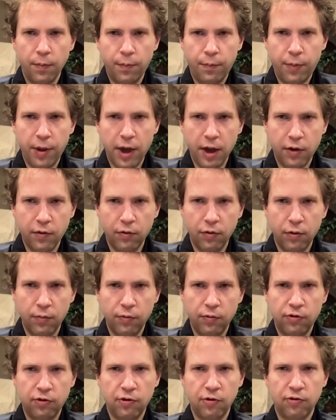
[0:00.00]
back
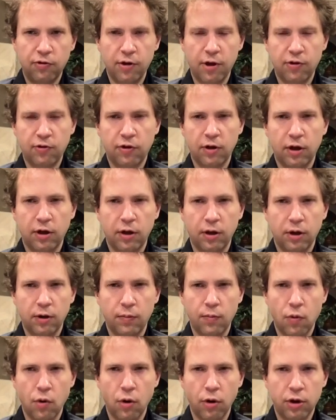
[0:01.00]
room since that's like a
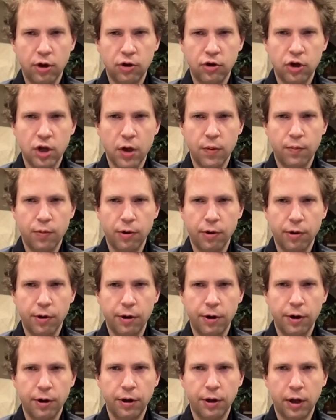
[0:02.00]
more
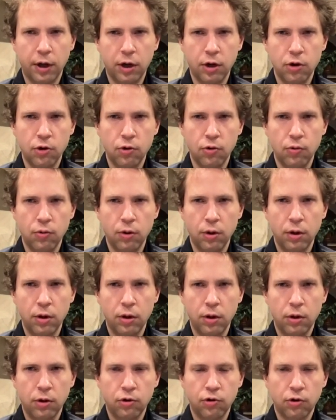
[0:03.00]
contemporary, like new
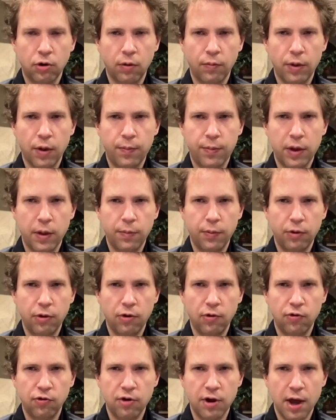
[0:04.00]
term that people
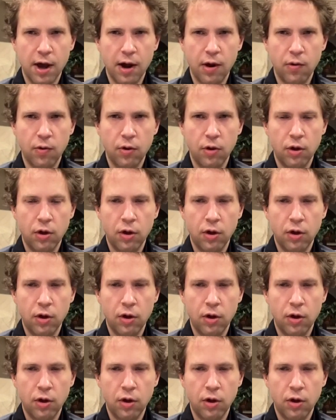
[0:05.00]
use now.